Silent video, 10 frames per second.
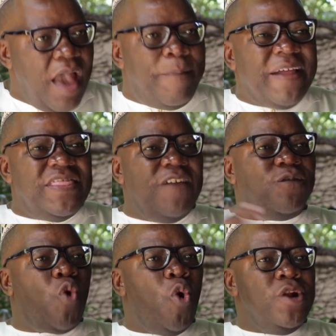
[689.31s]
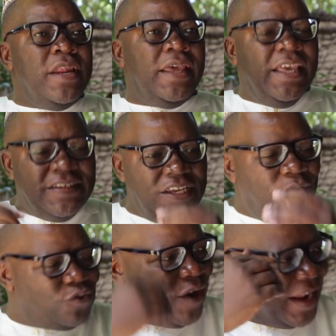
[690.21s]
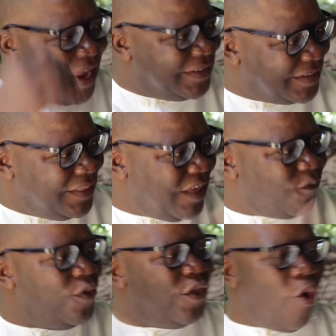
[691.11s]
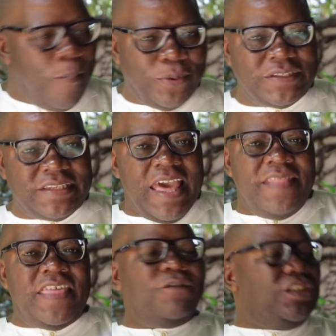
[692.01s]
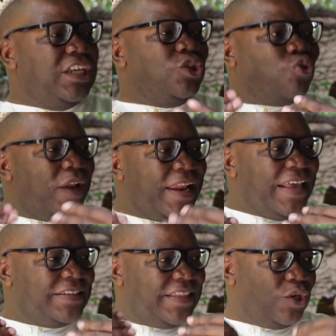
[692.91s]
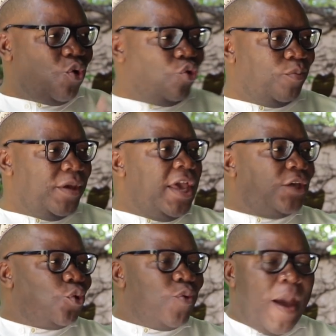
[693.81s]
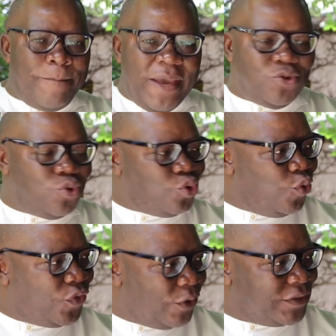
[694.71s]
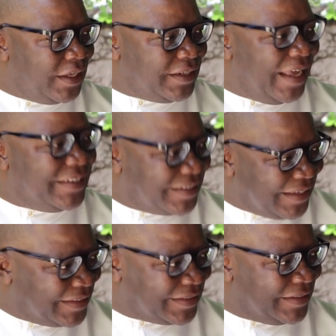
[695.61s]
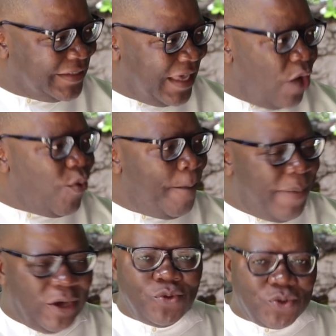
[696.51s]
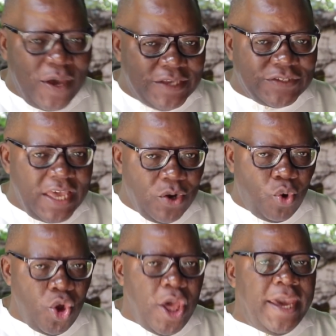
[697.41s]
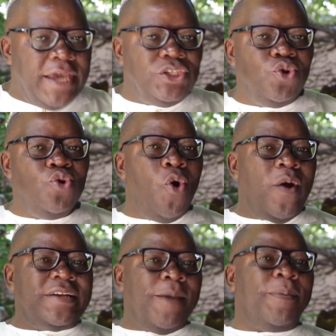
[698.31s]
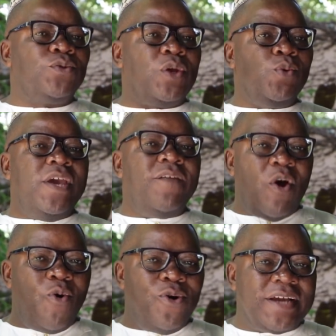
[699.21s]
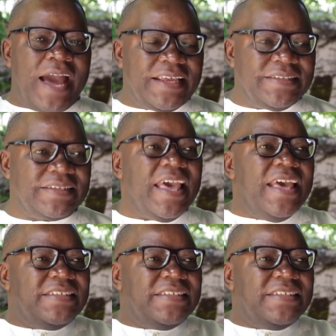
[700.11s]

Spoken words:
But they've gone, instead of dollarizing, they've gone the opposite. They've de-dollarized the economy. So we are back to 2006. Mm-hmm. We're back to square zero. And you know what happens when we have our own currency?